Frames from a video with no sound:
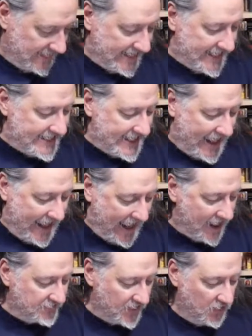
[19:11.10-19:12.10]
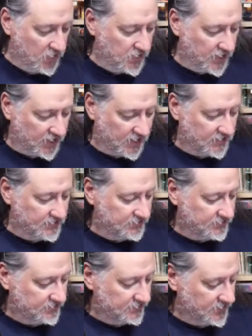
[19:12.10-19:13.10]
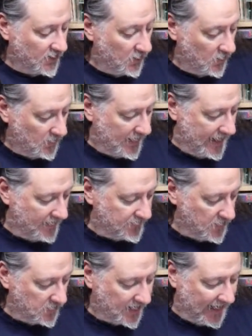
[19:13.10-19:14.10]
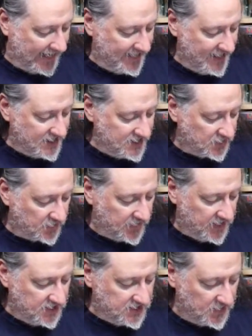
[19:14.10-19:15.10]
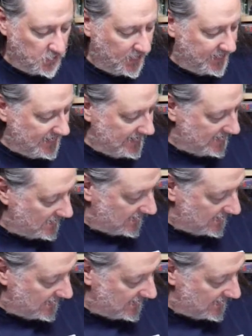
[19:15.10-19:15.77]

The half ogre. The whole half ogre, ideas for finishing what E. Gary